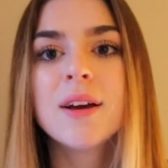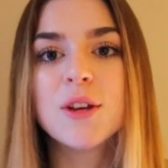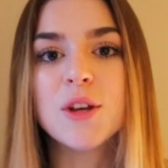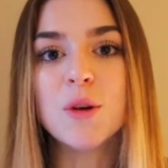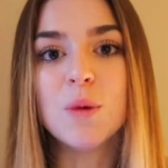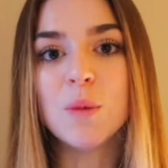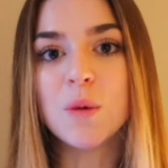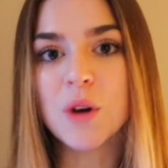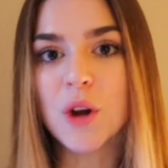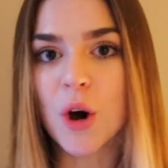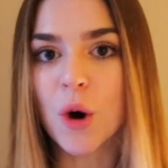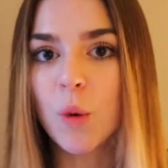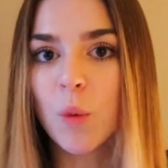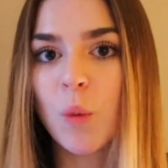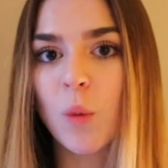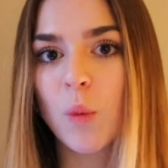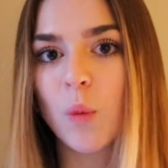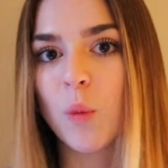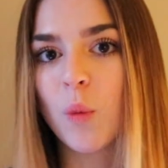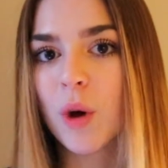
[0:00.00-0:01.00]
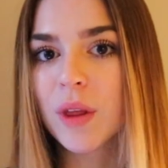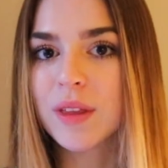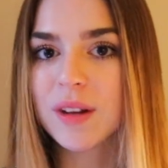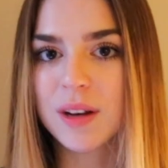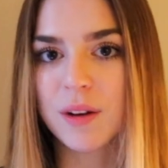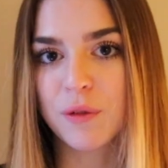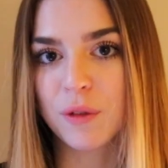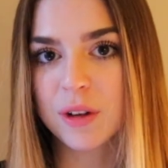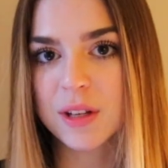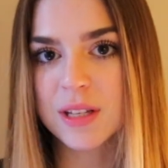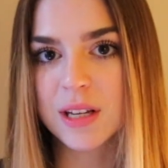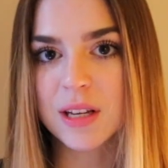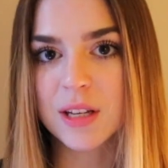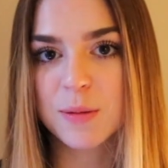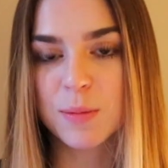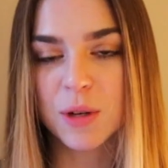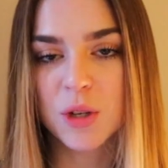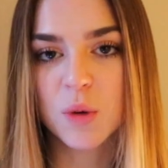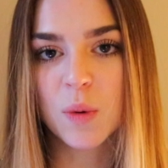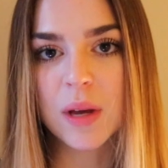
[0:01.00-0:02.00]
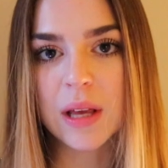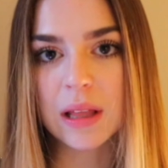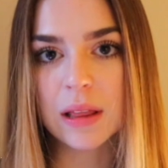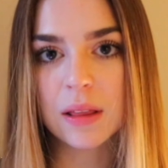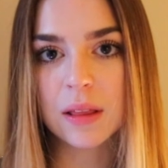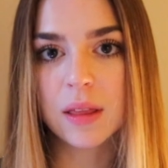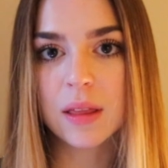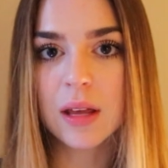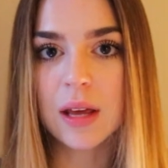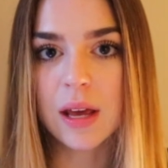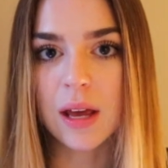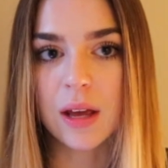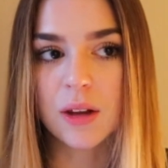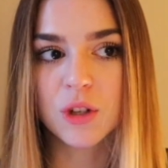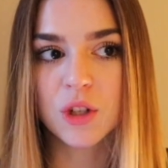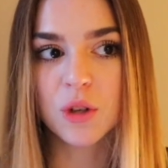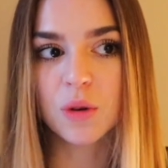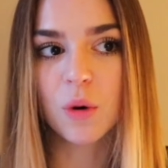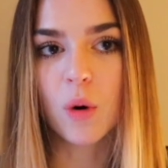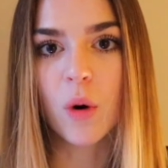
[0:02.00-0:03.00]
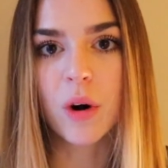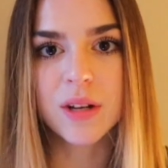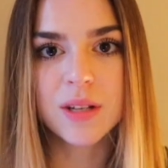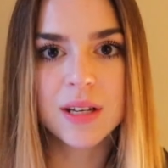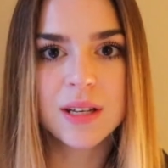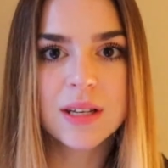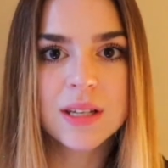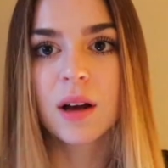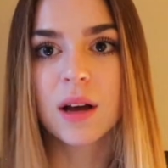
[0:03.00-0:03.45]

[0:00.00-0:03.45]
you know what the difference is between the two courses.